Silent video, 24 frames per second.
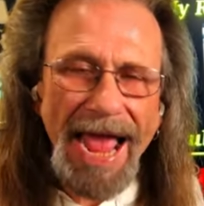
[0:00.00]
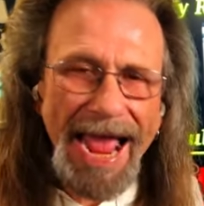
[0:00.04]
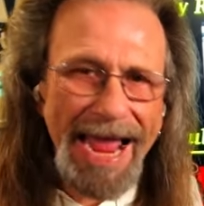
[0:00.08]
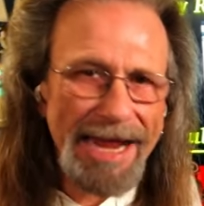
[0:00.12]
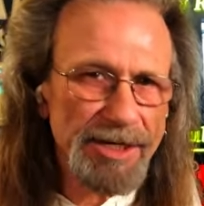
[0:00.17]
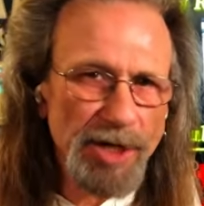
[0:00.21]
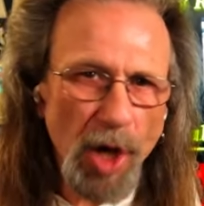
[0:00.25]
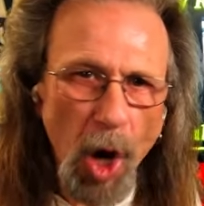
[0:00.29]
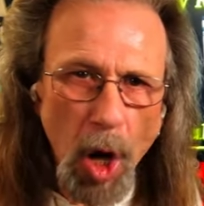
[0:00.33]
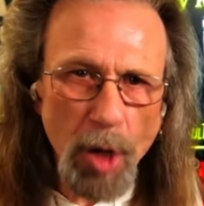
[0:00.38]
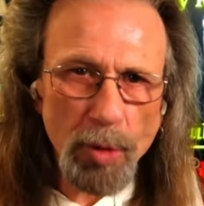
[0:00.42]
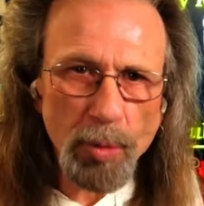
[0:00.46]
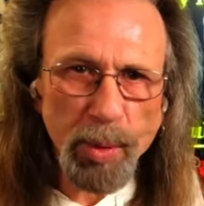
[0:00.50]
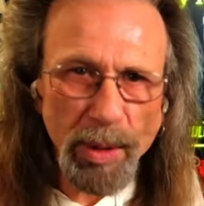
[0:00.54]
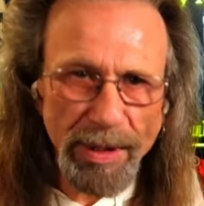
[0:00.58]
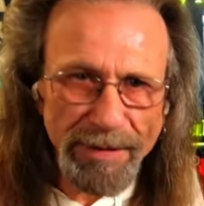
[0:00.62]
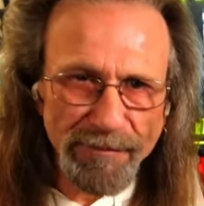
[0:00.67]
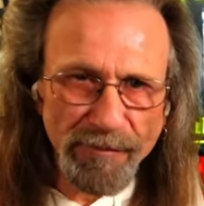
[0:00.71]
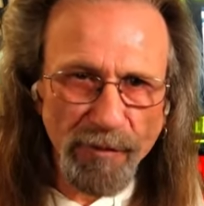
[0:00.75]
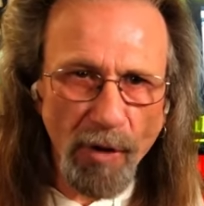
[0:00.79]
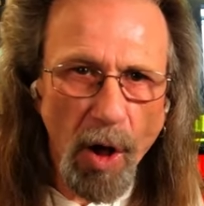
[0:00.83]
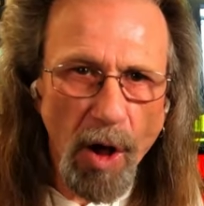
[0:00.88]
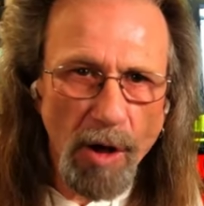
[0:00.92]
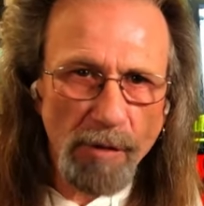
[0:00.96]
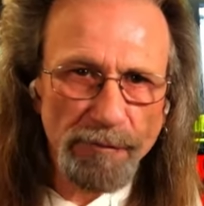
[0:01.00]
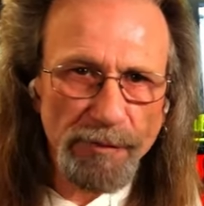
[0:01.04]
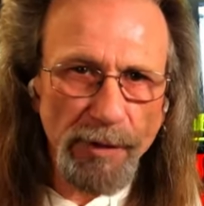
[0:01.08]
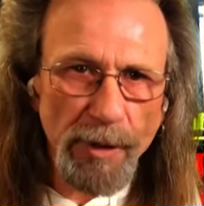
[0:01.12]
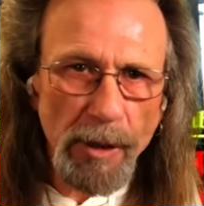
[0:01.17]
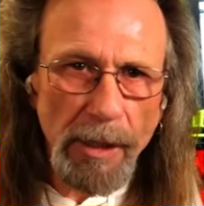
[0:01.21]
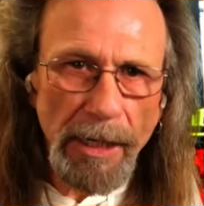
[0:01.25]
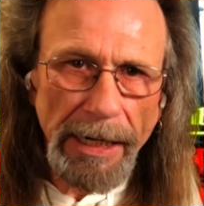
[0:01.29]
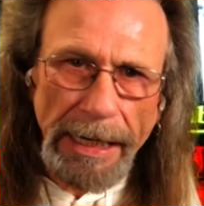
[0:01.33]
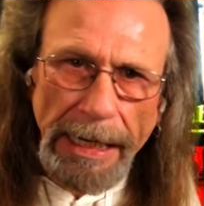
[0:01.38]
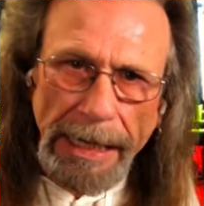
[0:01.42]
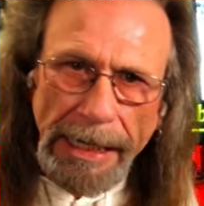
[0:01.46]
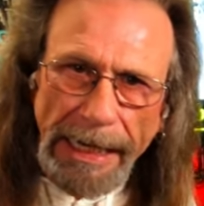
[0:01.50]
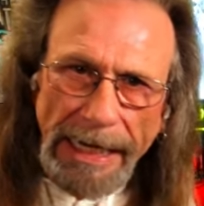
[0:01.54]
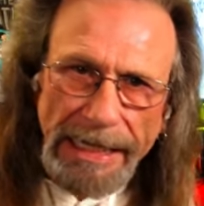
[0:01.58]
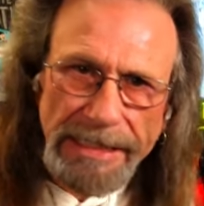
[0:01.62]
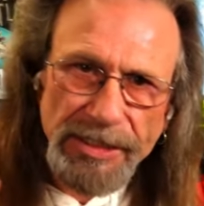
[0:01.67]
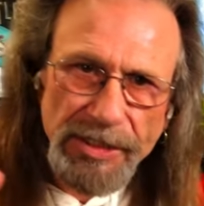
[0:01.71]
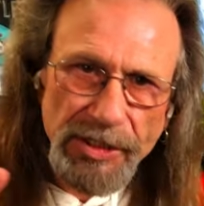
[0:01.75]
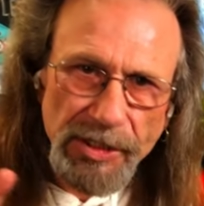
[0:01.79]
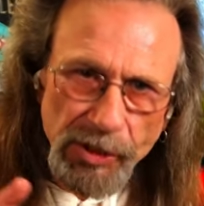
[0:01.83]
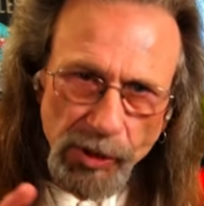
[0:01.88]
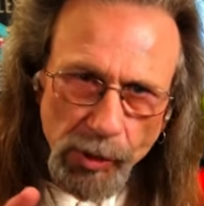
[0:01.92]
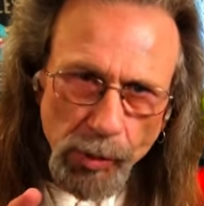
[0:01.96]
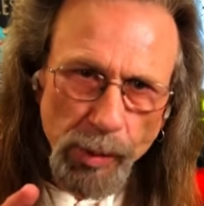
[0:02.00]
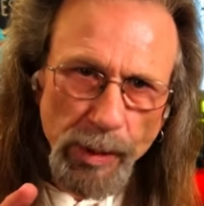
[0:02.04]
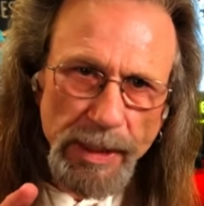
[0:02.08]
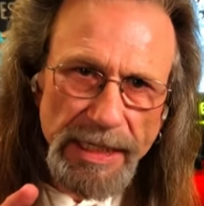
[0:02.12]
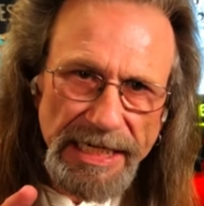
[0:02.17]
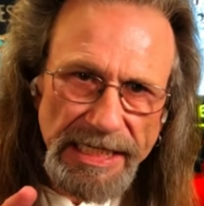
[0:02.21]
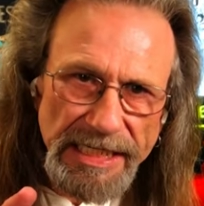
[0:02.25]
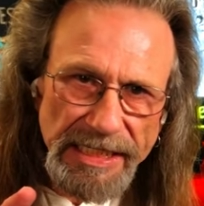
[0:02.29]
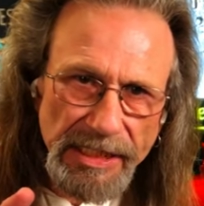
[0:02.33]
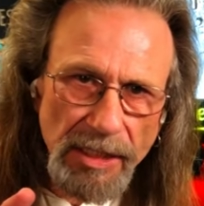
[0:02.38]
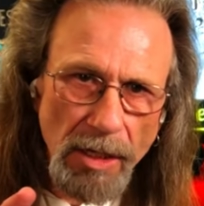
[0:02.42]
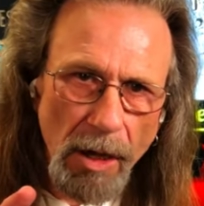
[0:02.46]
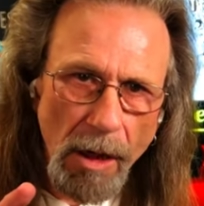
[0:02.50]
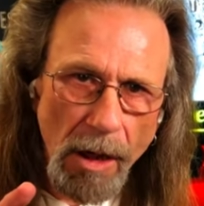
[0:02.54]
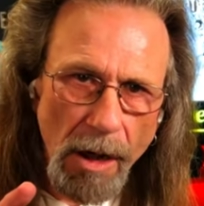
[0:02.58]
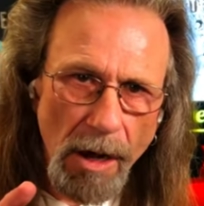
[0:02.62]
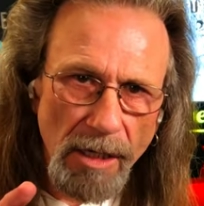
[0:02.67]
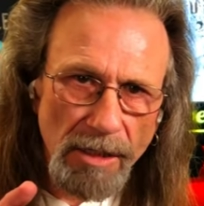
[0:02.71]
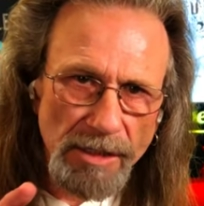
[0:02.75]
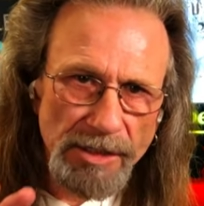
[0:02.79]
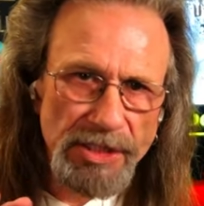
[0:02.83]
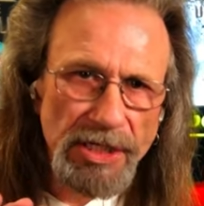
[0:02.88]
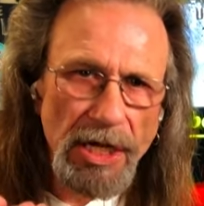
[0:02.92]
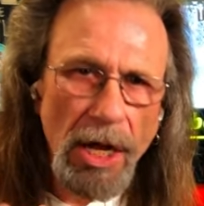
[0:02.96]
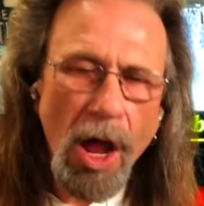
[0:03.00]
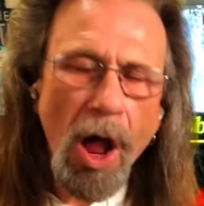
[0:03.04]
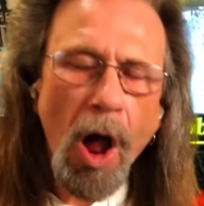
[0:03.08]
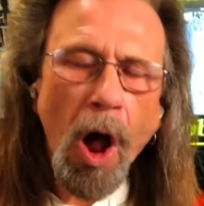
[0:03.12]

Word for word: And on Revolver, he gets three songs